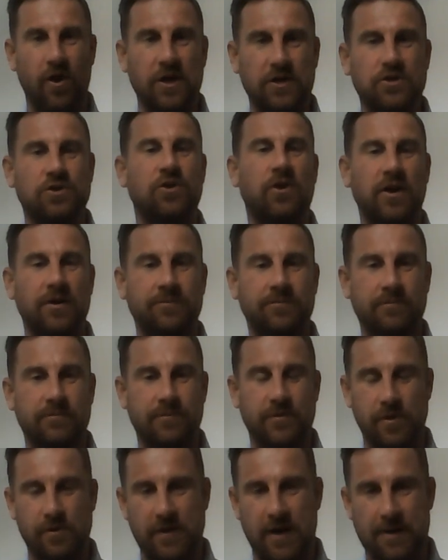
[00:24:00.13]
I try and
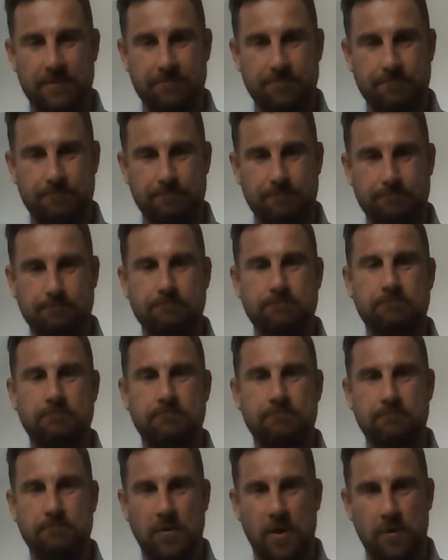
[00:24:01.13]
do that.
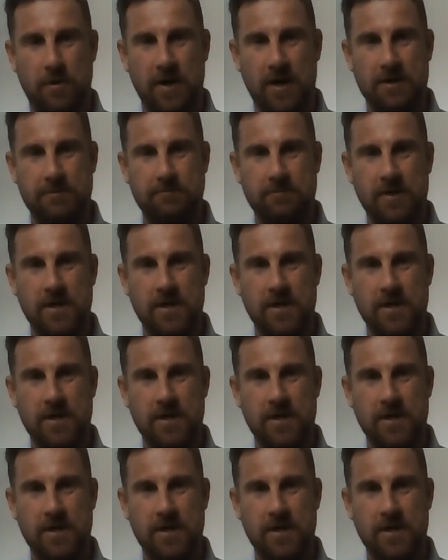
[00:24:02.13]
Okay,